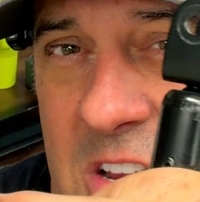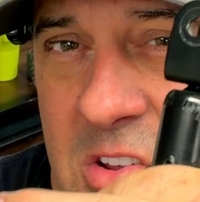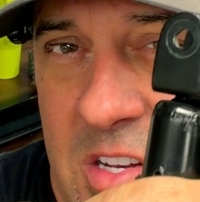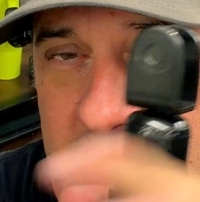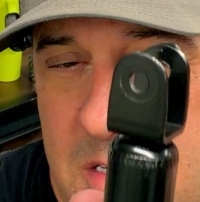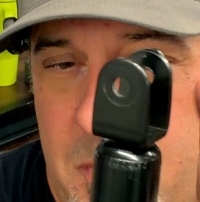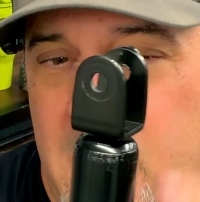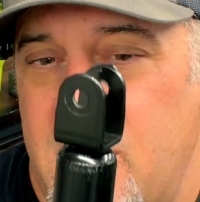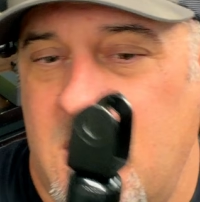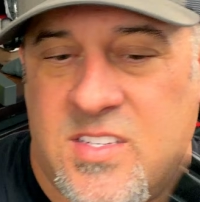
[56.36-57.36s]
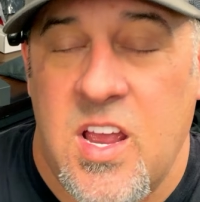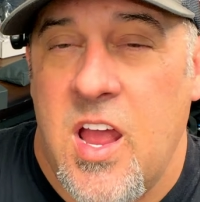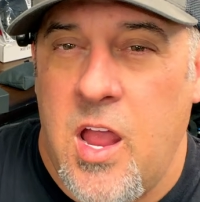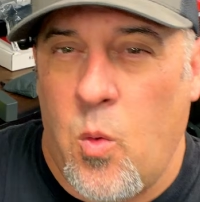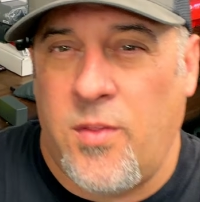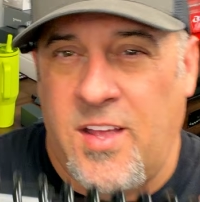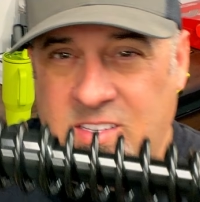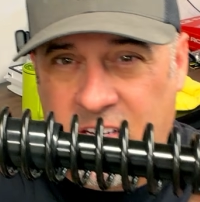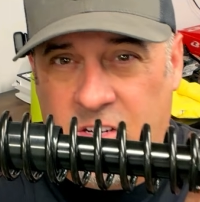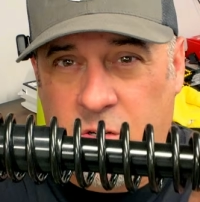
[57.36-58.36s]
and you can spin this. And what that's
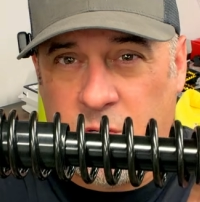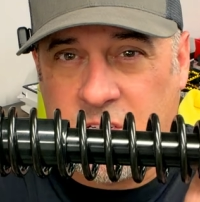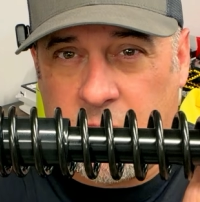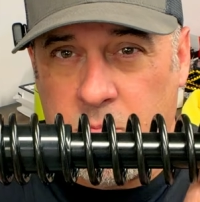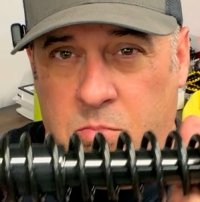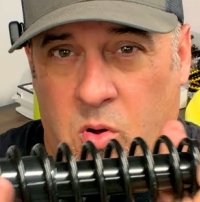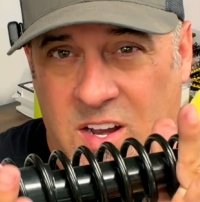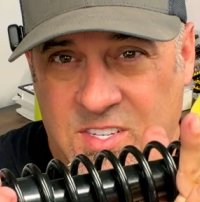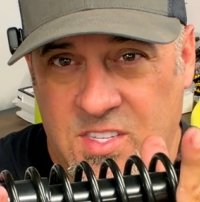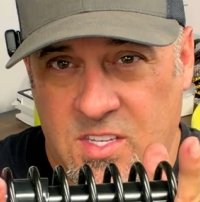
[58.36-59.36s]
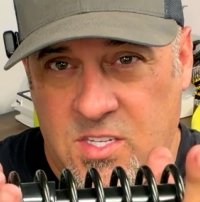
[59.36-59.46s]
going to do is compress the